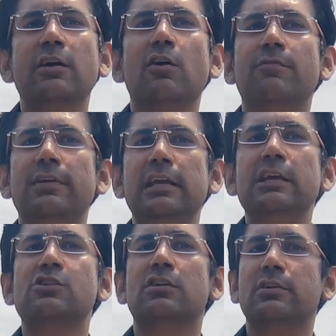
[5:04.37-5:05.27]
of
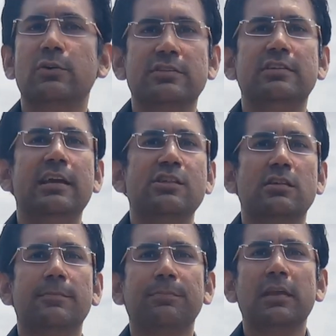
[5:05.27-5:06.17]
each growth
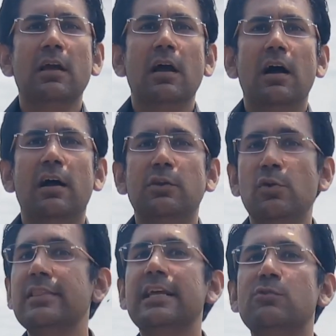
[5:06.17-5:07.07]
stage.
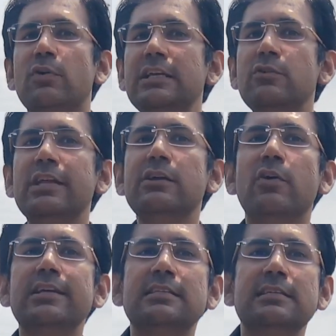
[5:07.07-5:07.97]
During the 2020
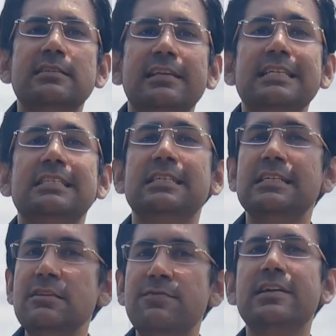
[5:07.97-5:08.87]
growing season, a
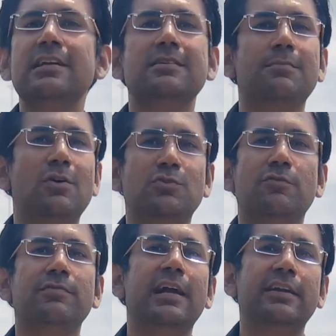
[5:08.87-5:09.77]
significant amount
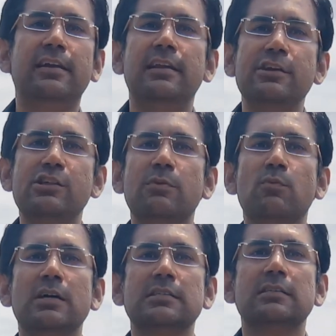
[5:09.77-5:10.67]
of nitrate leaching
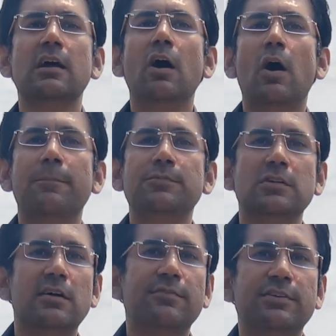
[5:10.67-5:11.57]
was
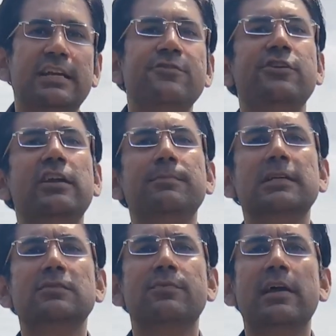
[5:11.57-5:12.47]
observed in
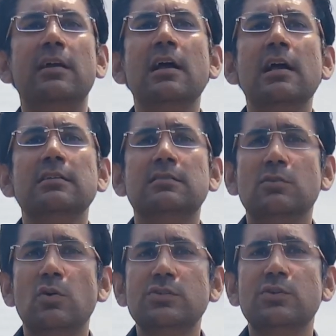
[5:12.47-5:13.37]
treatments where
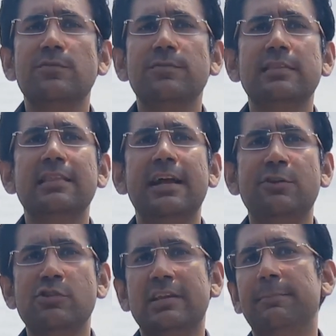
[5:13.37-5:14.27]
source of
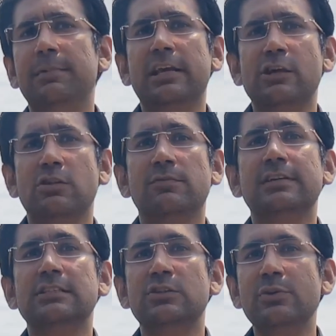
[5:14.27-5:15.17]
nitrogen application
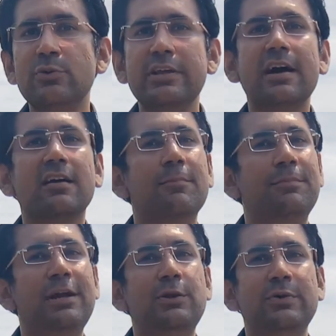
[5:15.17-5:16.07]
was urea
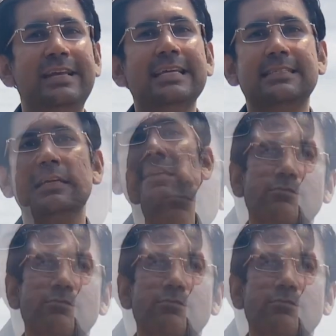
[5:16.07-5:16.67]
compared to ESN.